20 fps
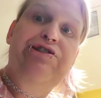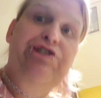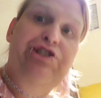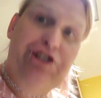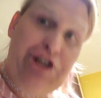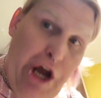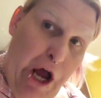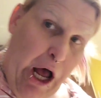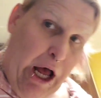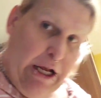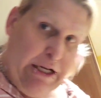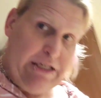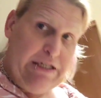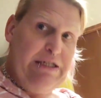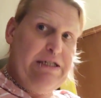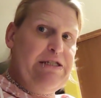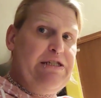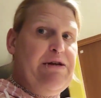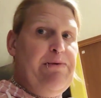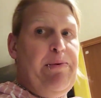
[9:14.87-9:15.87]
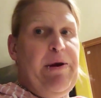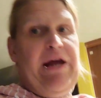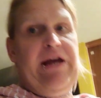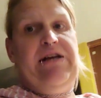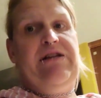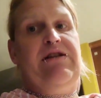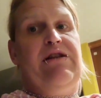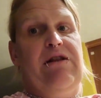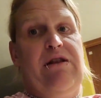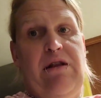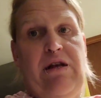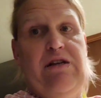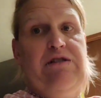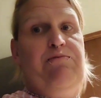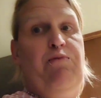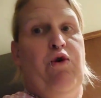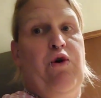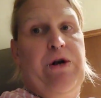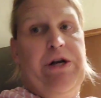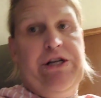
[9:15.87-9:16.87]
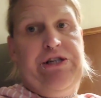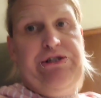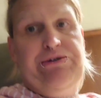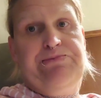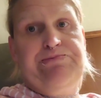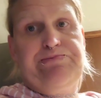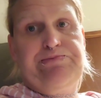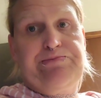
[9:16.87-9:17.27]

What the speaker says: to pay his mortgage.